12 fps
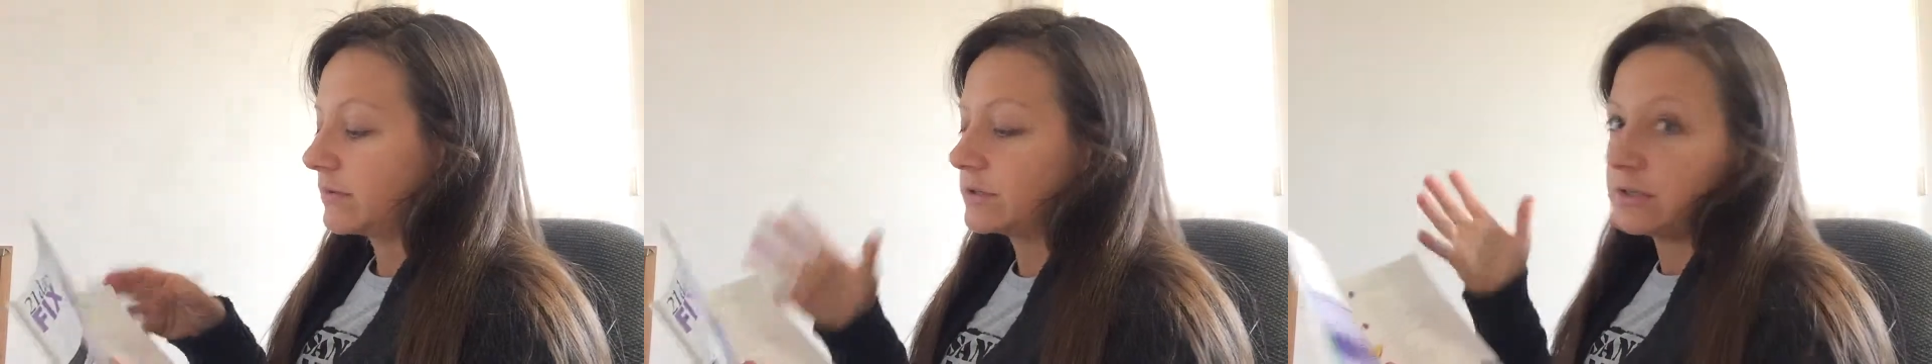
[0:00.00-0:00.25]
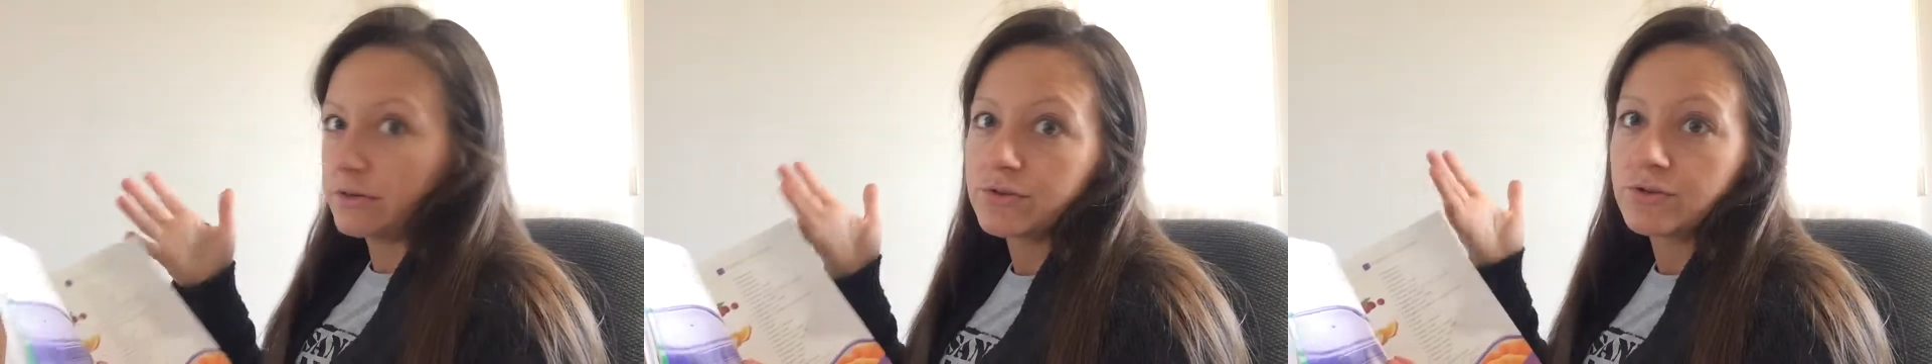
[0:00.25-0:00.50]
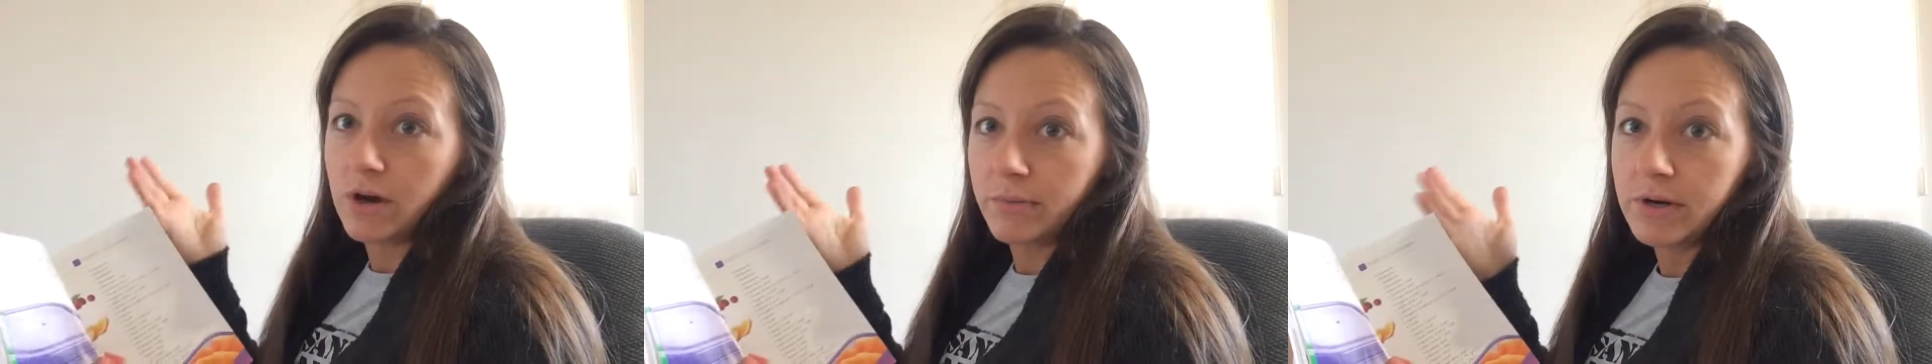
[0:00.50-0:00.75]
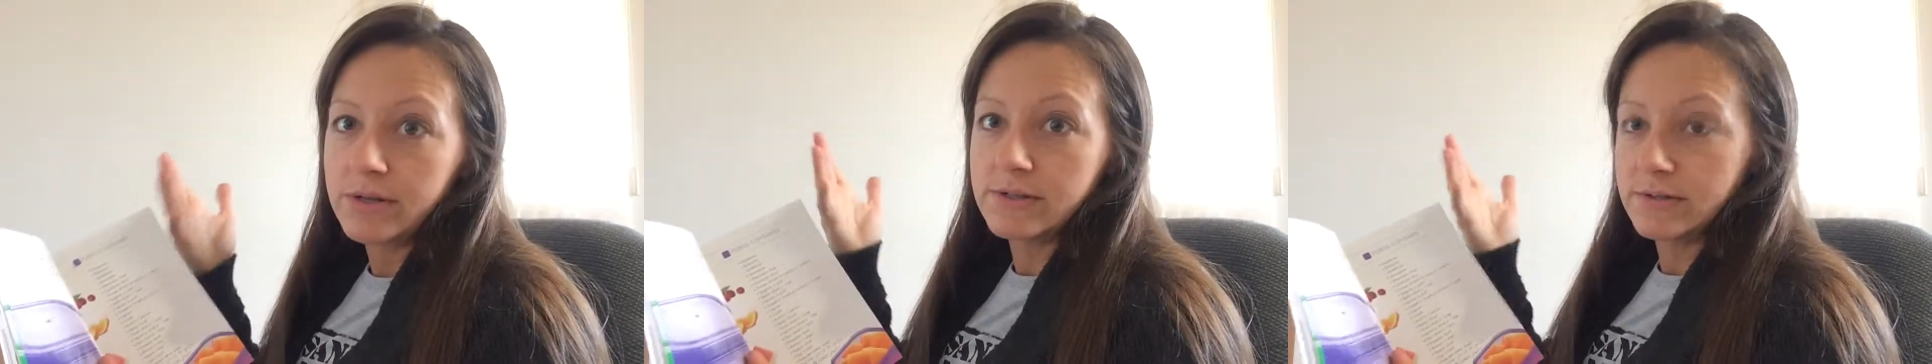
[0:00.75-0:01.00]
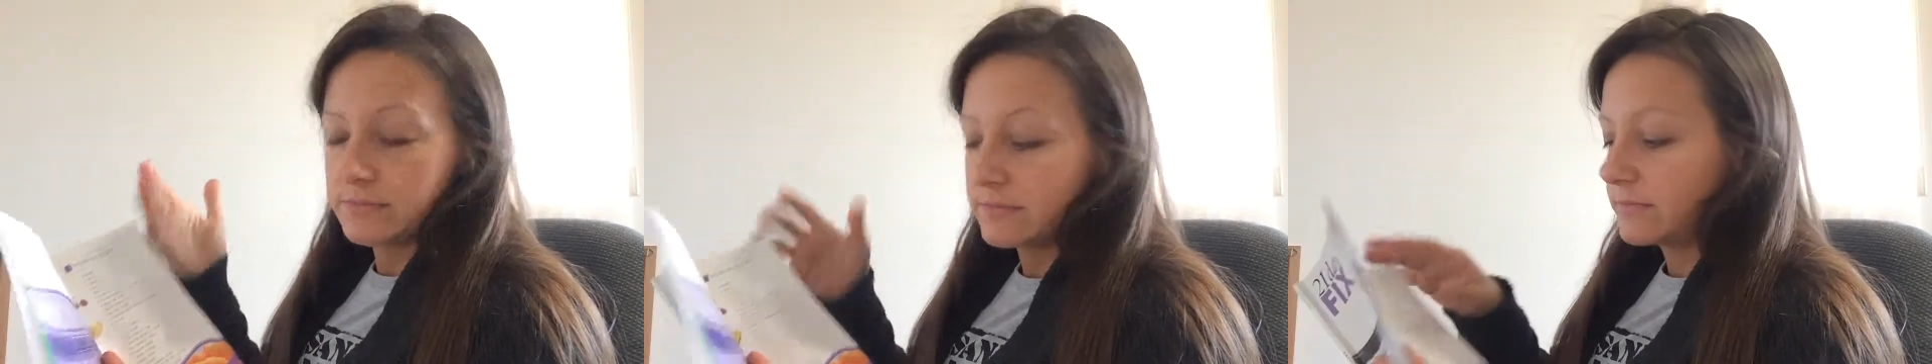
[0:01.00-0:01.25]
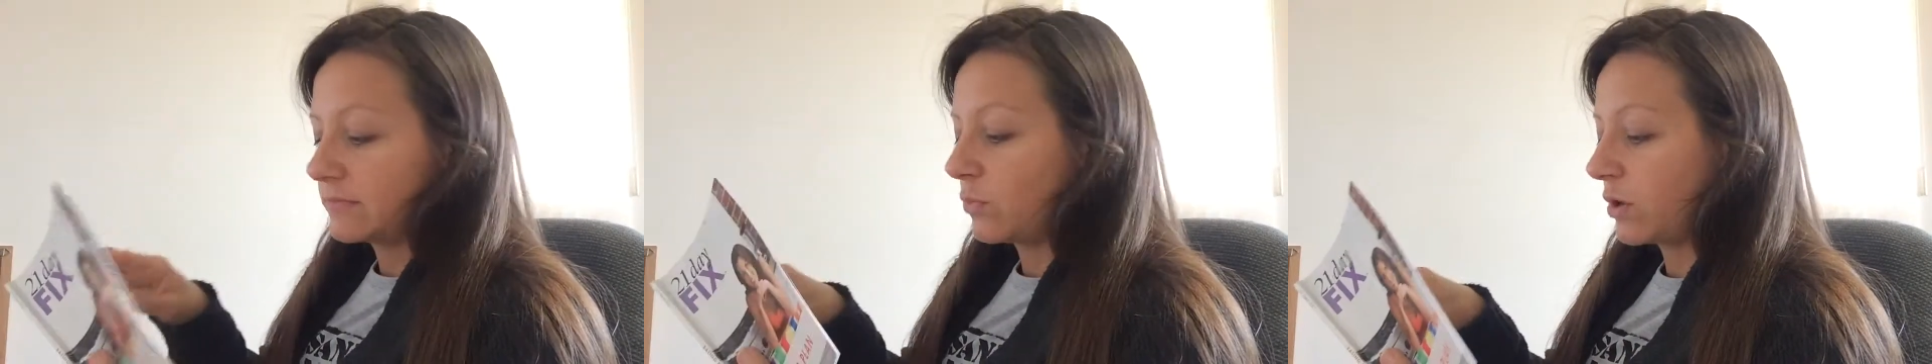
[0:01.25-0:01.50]
or strawberries,
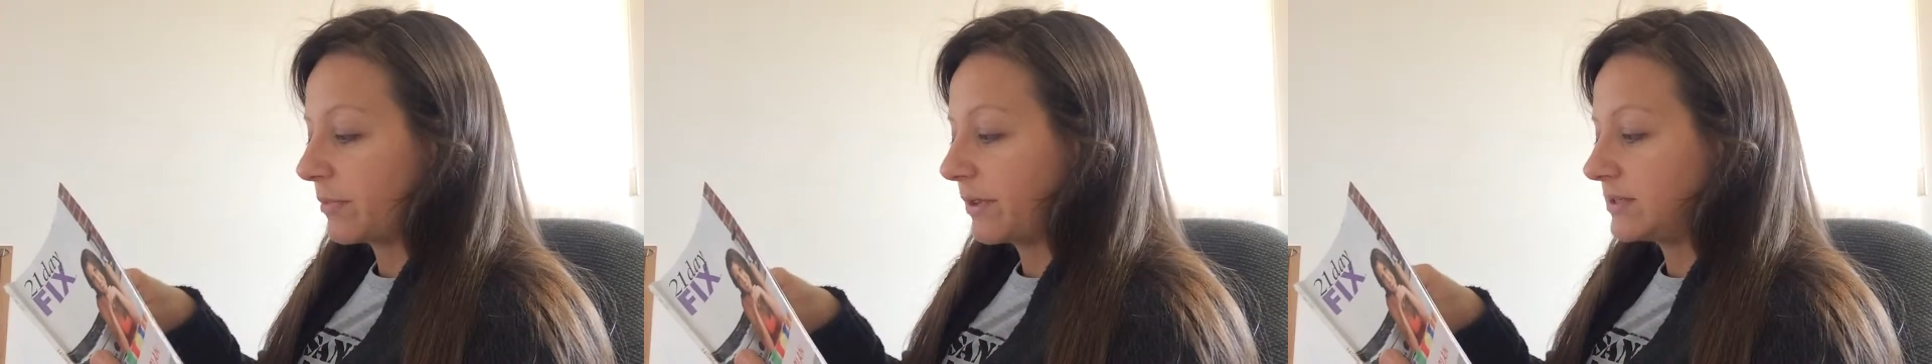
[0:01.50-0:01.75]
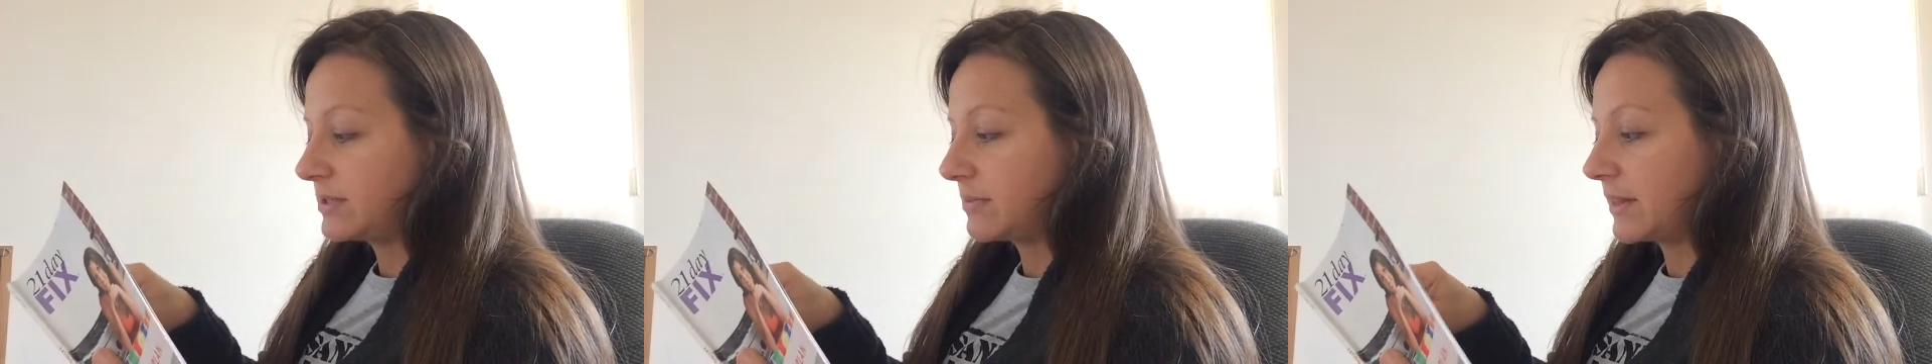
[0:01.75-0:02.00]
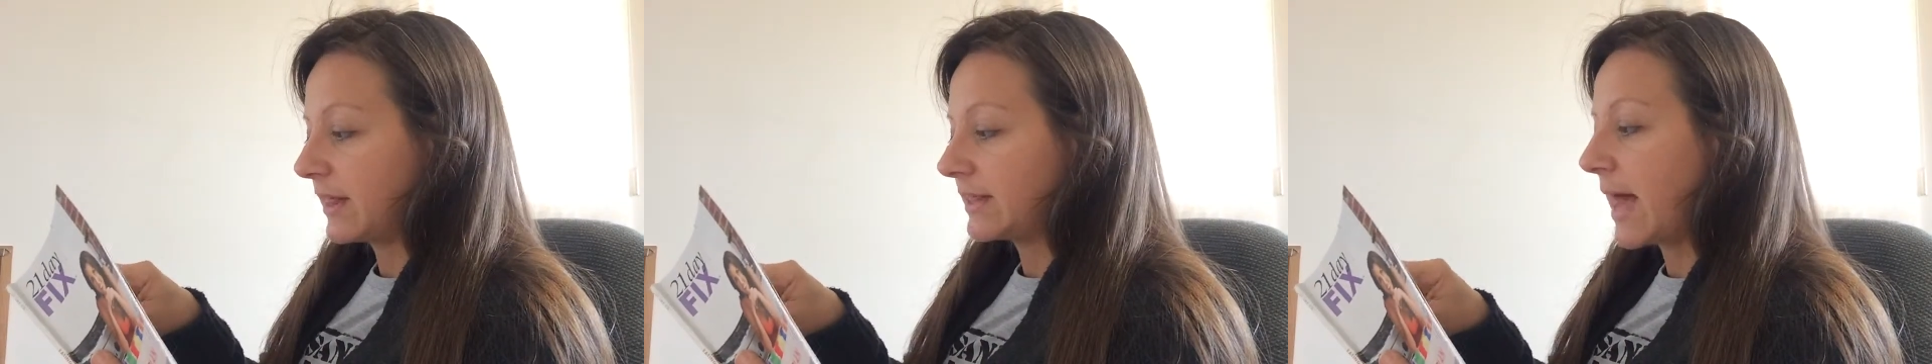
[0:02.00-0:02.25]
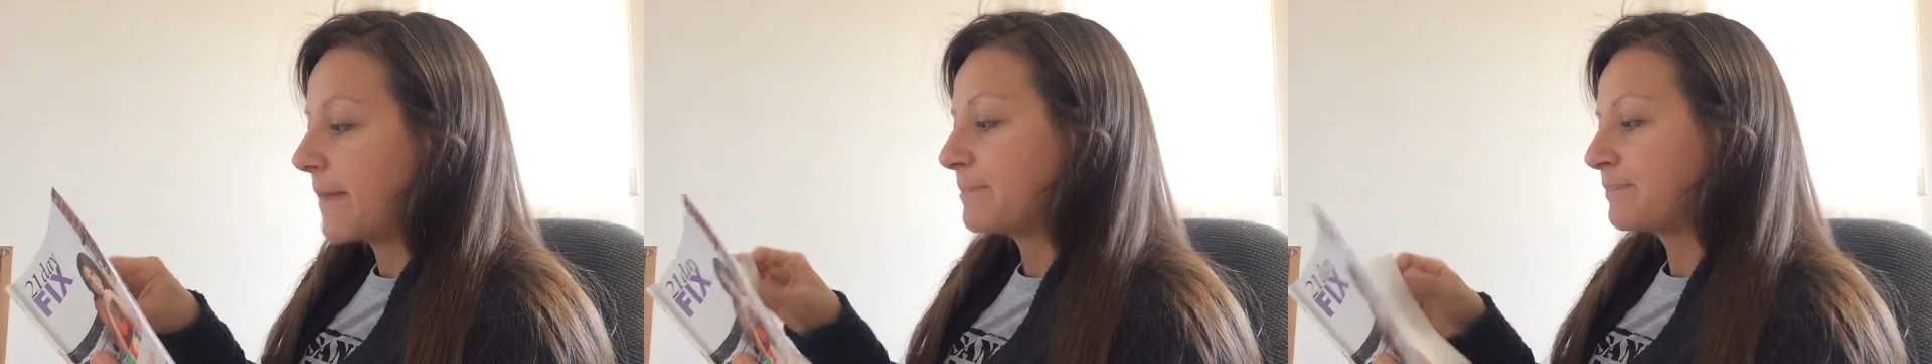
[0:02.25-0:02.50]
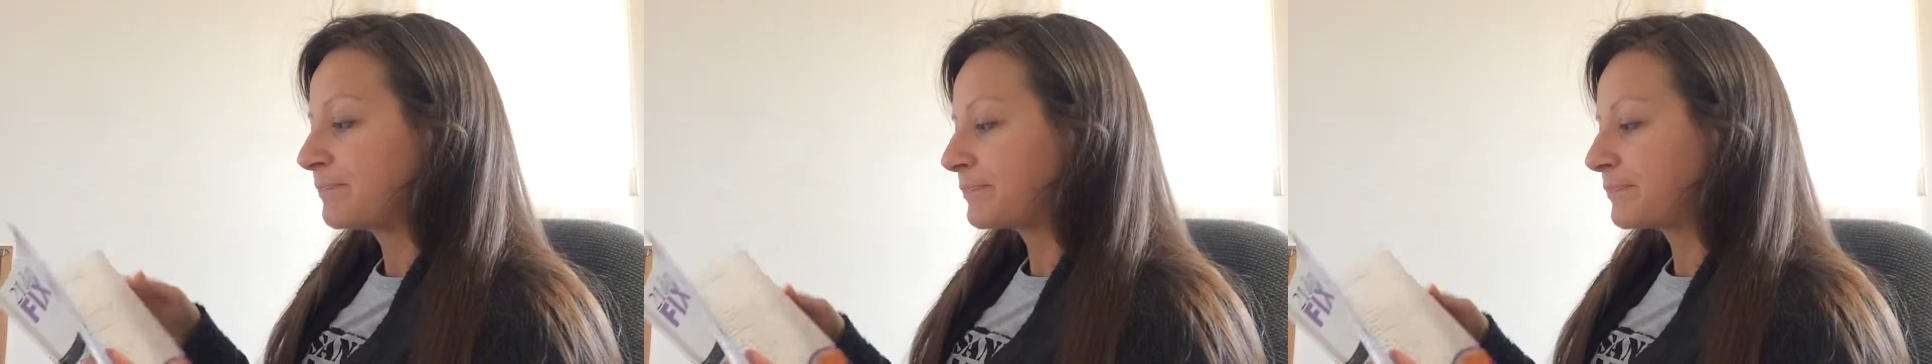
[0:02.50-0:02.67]
watermelon, something like that.